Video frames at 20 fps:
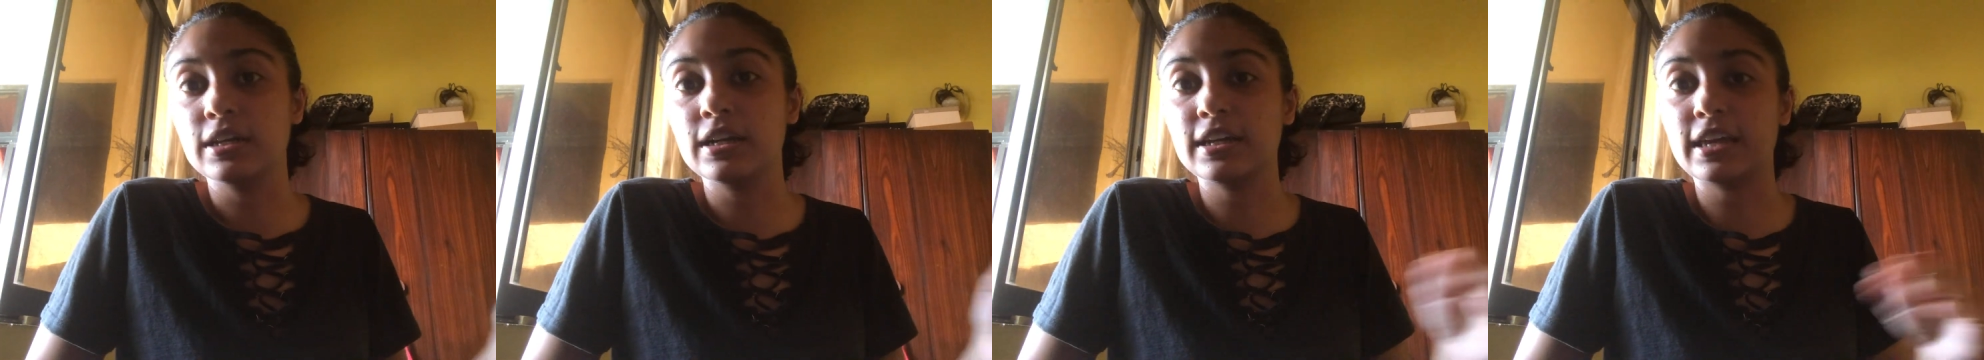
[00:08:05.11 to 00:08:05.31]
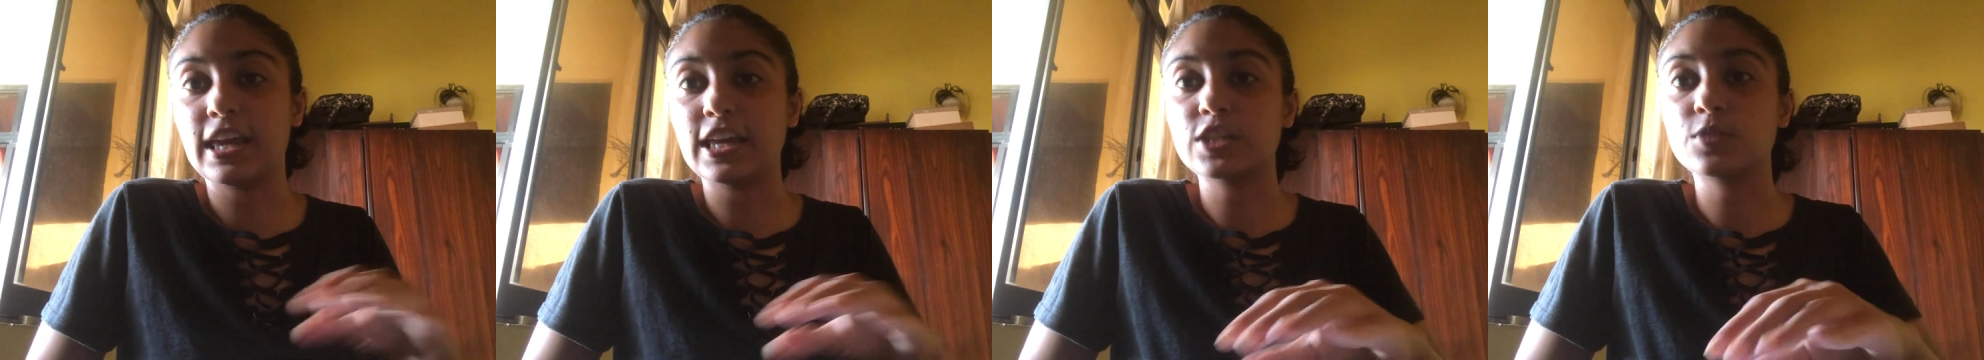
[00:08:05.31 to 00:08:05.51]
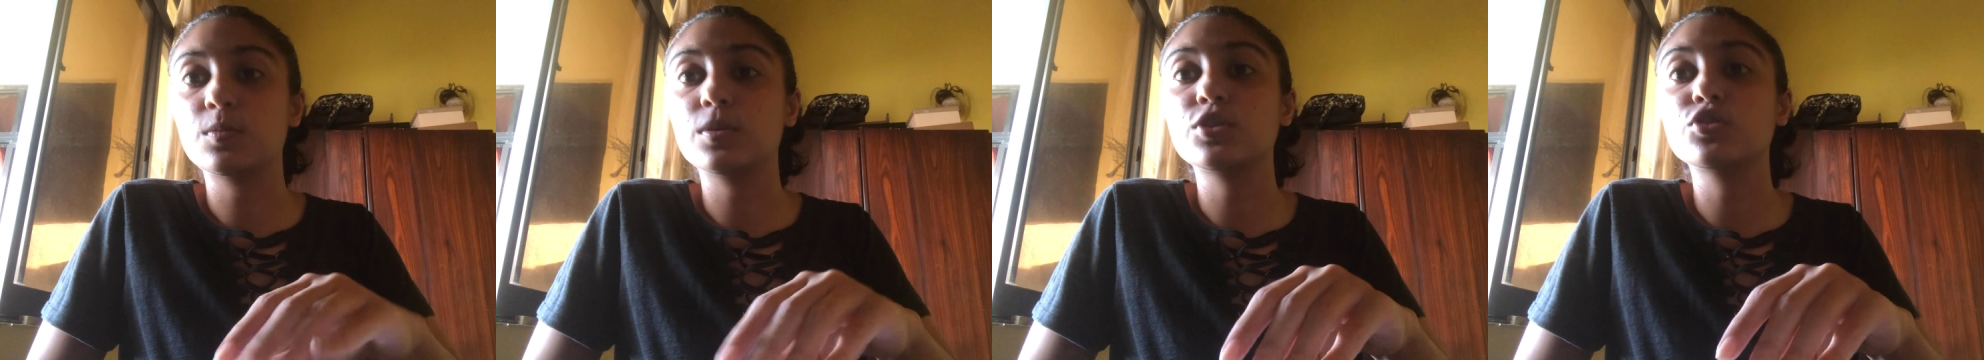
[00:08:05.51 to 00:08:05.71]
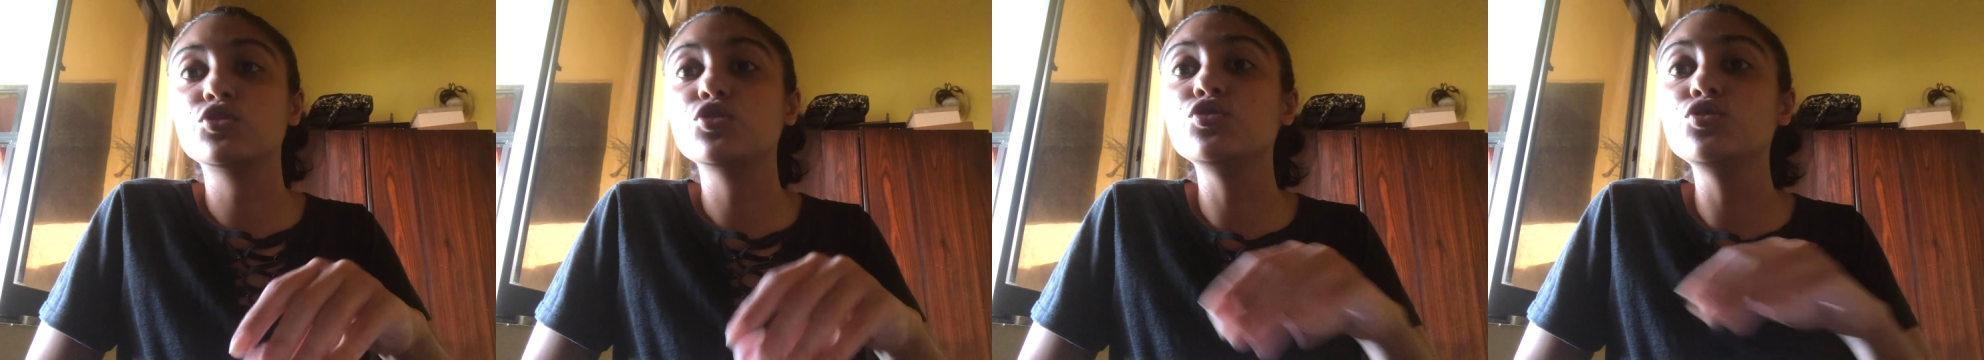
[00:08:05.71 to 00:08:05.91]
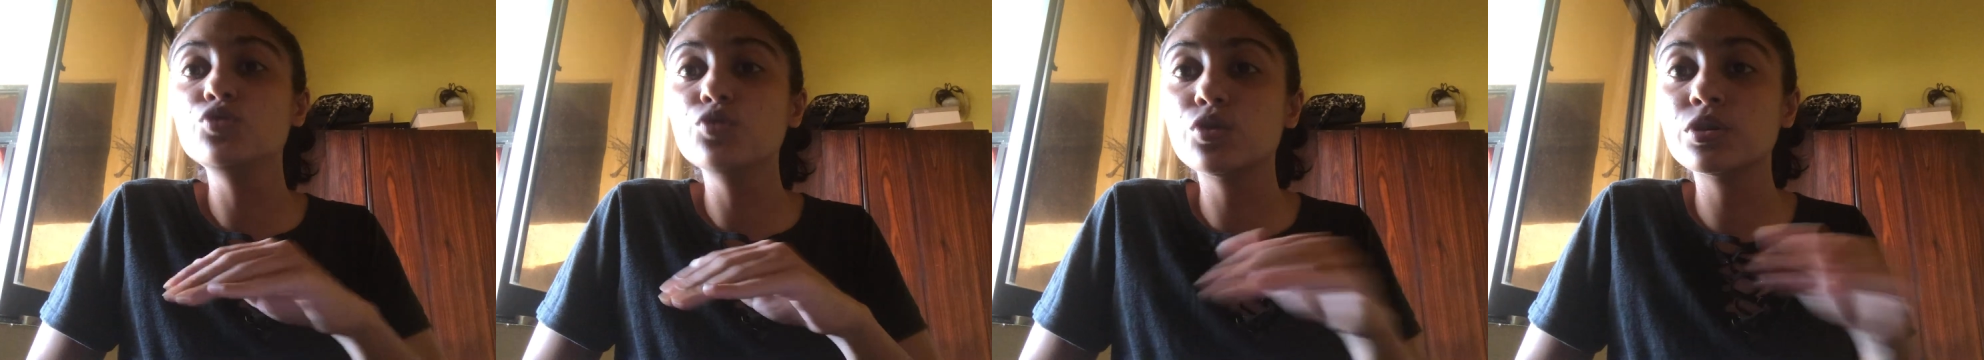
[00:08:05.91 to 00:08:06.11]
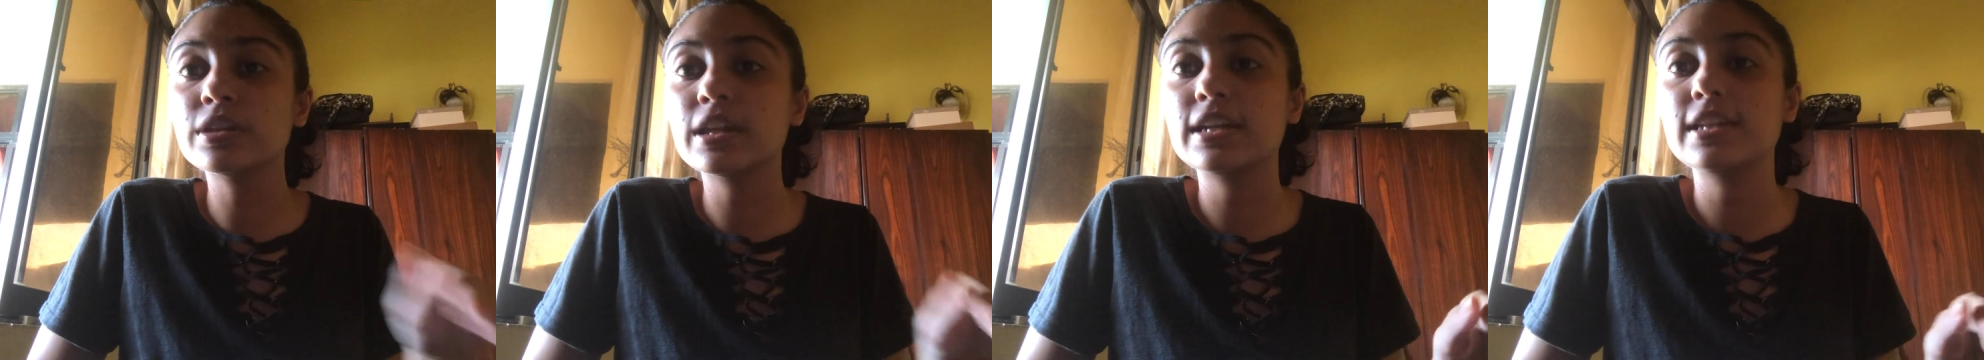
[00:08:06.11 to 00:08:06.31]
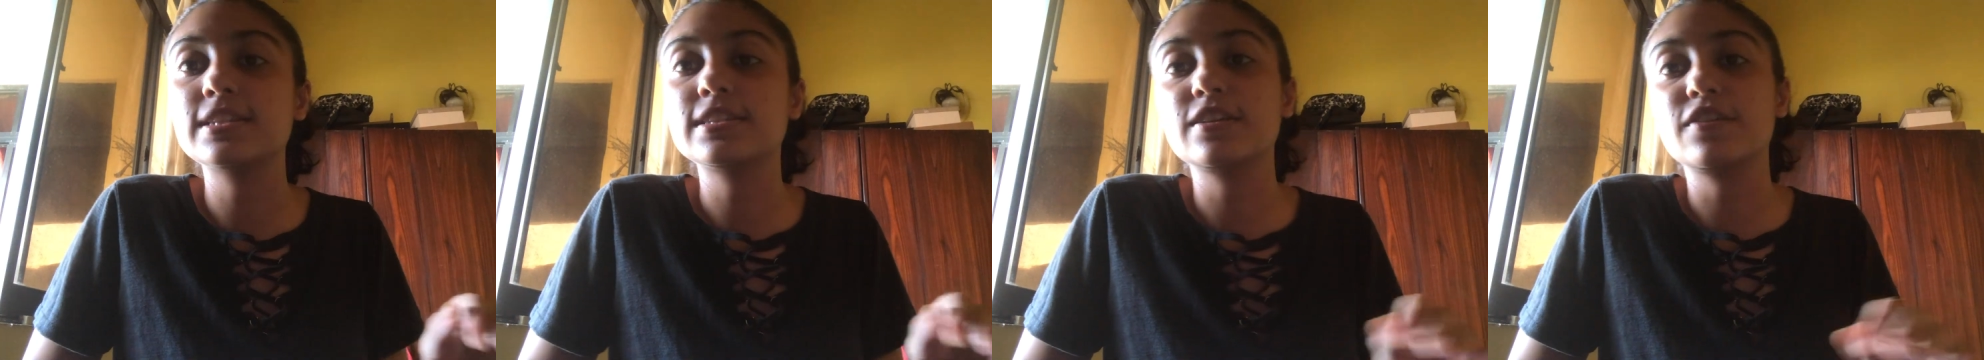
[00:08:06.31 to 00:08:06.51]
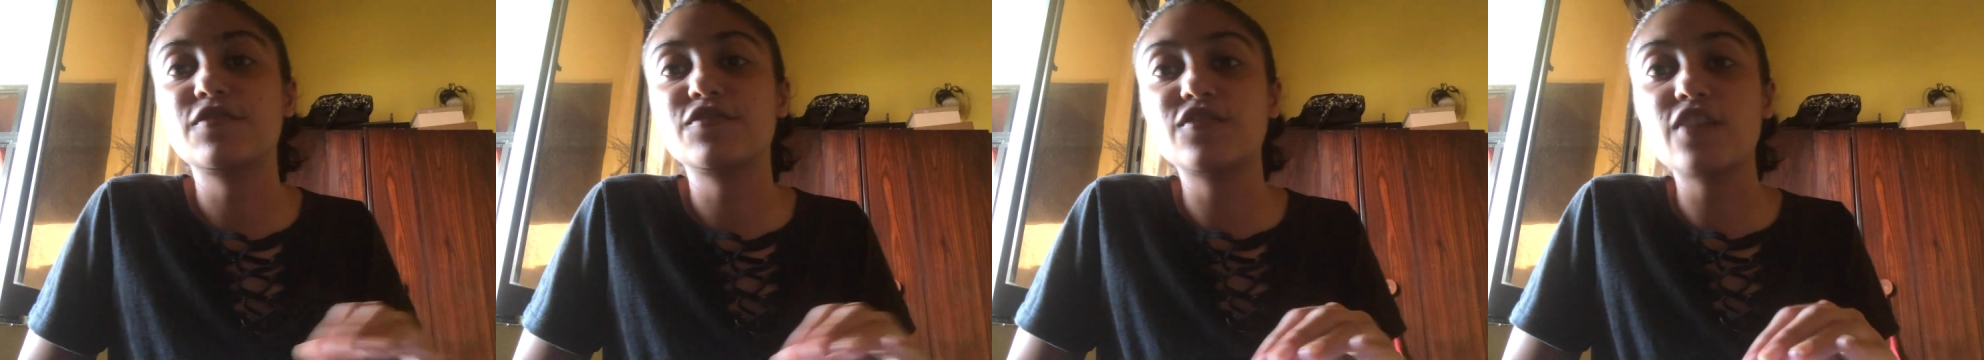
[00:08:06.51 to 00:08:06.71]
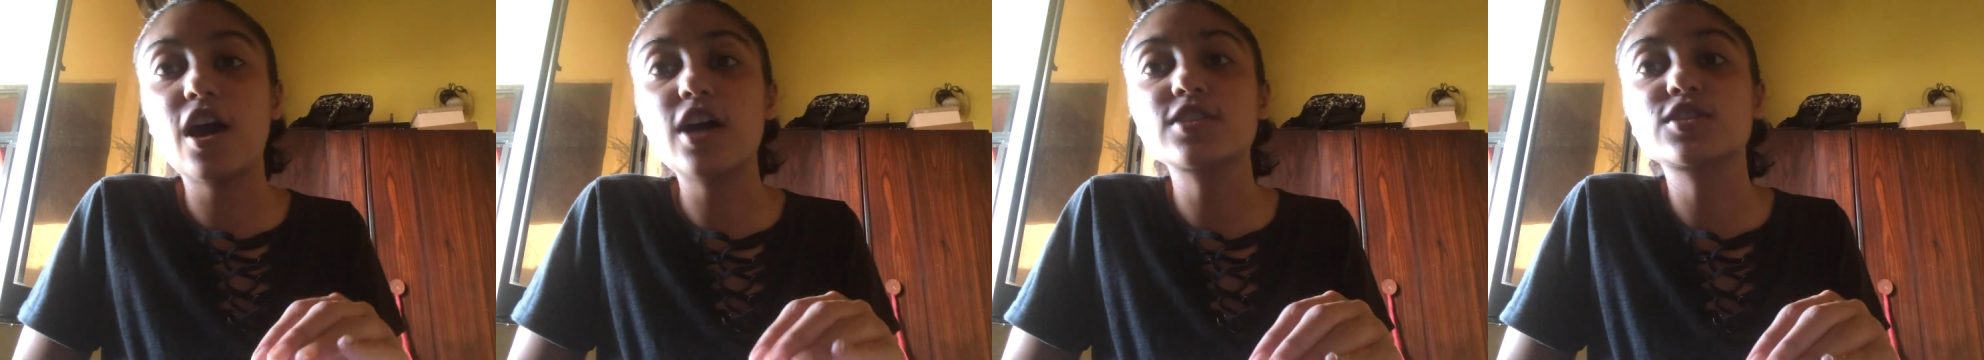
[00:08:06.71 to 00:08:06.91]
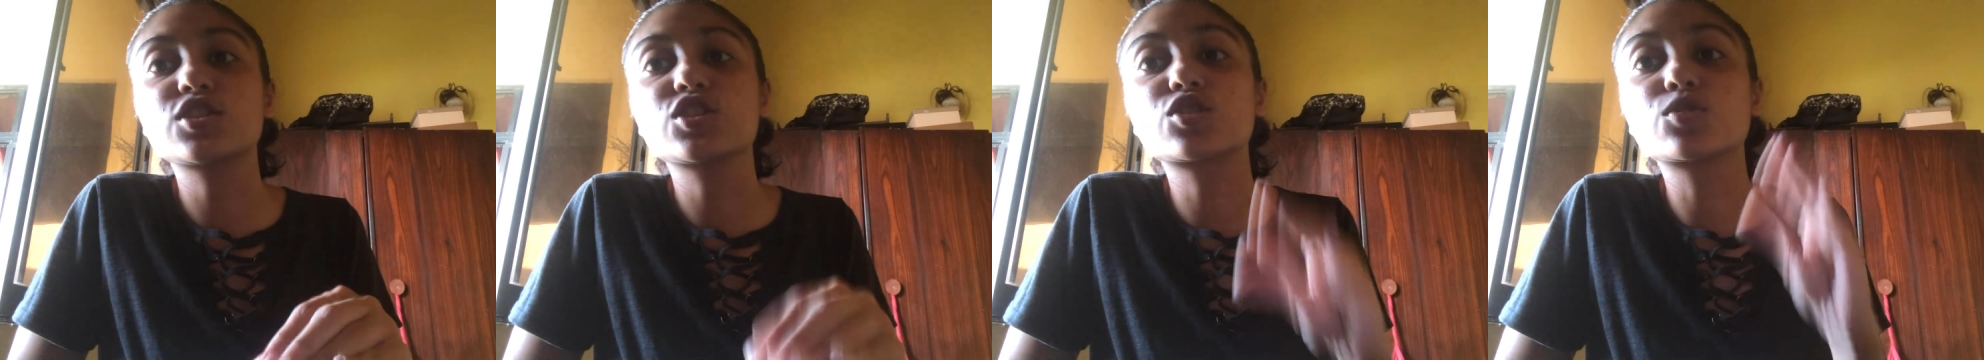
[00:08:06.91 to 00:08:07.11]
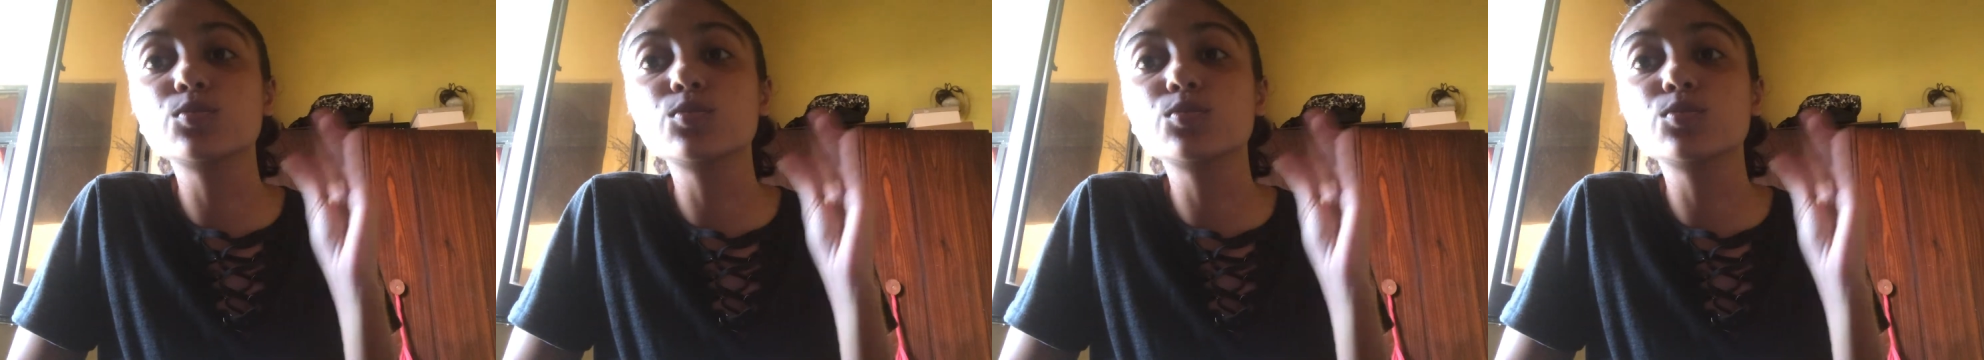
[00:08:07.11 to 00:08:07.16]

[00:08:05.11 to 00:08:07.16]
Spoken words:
a case because you know that it's a fast,